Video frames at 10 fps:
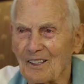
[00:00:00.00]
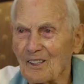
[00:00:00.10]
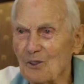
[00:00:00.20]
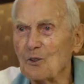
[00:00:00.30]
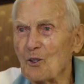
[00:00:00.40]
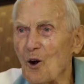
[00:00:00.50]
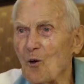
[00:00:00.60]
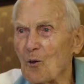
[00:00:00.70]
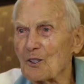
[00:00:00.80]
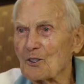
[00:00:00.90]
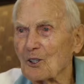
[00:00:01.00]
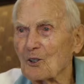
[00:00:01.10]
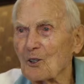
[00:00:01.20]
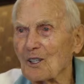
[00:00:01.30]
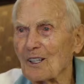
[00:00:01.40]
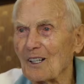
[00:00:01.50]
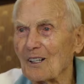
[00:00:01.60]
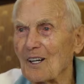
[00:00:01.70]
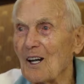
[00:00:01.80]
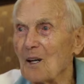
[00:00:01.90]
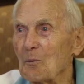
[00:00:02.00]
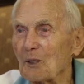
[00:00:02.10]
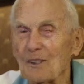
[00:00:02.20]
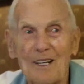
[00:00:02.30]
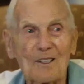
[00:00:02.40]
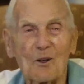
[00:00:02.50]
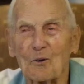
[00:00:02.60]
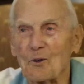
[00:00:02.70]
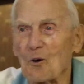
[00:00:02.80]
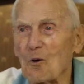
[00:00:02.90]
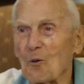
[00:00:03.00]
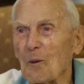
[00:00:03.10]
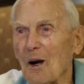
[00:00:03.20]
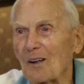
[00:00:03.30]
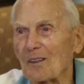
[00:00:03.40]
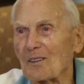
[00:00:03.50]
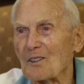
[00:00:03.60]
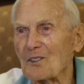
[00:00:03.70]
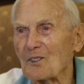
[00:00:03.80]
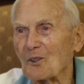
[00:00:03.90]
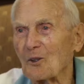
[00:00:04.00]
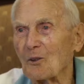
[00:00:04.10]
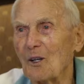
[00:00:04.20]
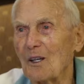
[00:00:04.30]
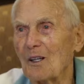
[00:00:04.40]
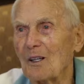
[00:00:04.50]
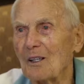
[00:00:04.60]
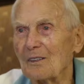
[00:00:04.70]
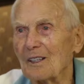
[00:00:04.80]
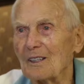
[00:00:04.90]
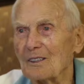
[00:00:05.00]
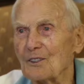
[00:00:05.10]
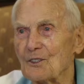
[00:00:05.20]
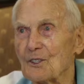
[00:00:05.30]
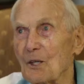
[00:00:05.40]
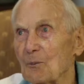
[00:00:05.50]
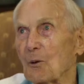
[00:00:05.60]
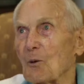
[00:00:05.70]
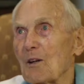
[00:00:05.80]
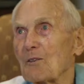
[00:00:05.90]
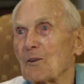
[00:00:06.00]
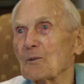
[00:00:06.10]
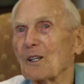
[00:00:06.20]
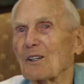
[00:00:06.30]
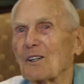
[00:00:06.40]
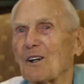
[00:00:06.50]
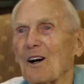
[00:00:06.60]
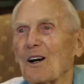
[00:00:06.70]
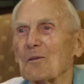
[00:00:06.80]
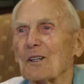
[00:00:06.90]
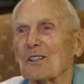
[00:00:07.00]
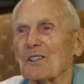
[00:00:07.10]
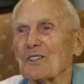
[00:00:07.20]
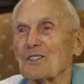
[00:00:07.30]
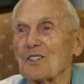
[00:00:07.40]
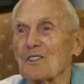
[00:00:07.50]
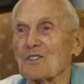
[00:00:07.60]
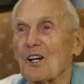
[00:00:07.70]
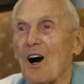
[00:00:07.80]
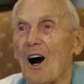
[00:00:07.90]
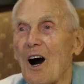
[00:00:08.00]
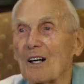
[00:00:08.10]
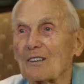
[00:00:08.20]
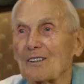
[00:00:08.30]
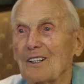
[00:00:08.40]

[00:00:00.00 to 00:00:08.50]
you know what you're going to get, but they don't know about it, and so they jump away from their car because it's hot.